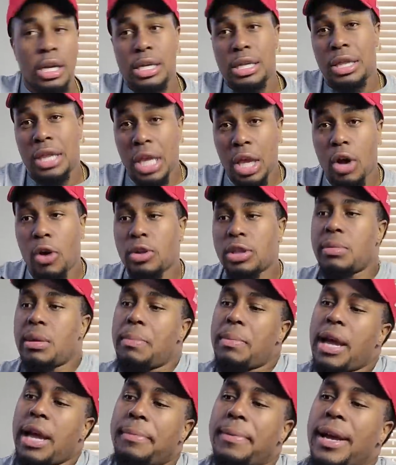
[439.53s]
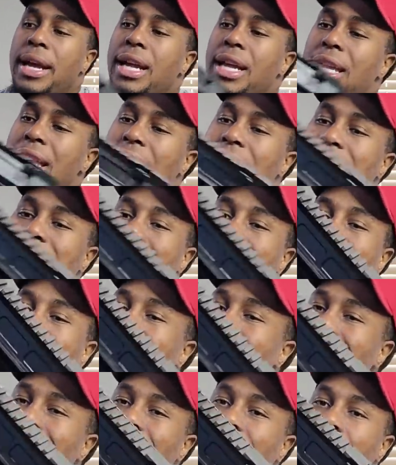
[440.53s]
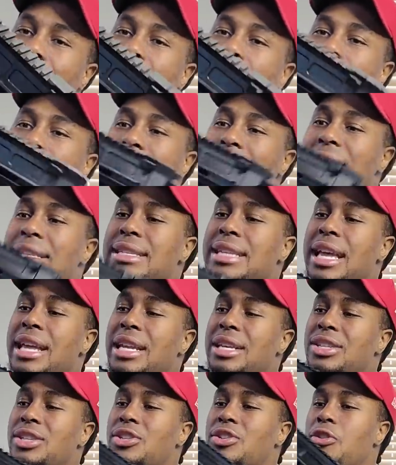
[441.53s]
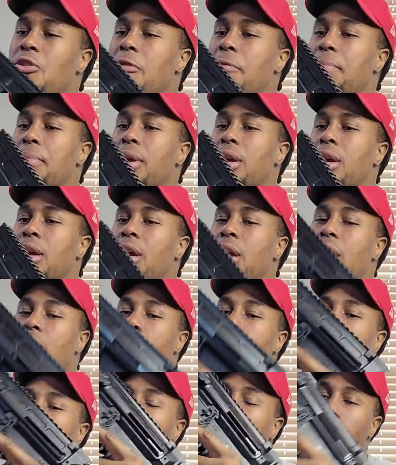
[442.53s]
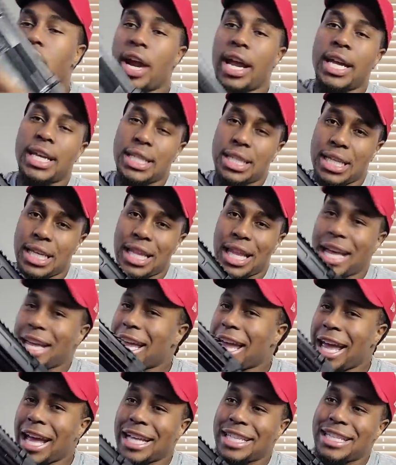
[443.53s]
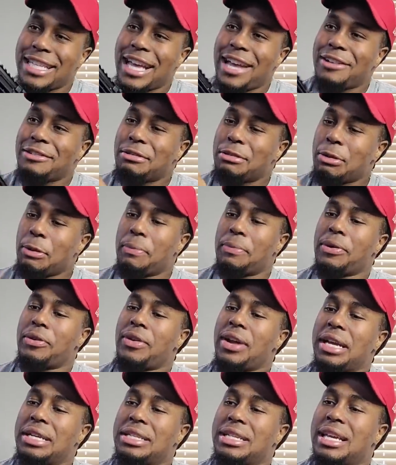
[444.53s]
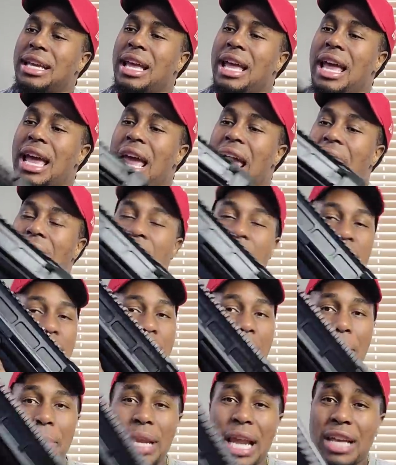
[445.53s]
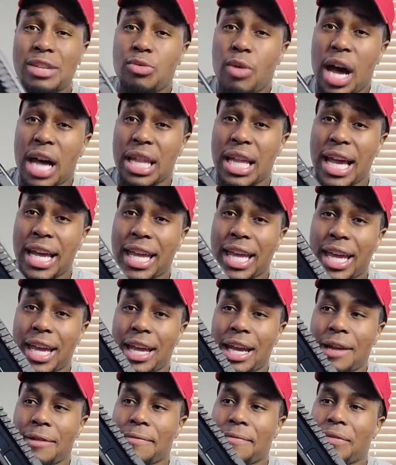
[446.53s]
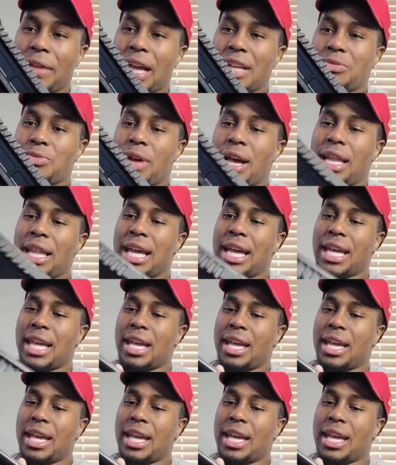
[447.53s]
The ultimate backpack gun. Like, this thing is super crazy. Like, hands down, super crazy. And that's why I like it. That's why I like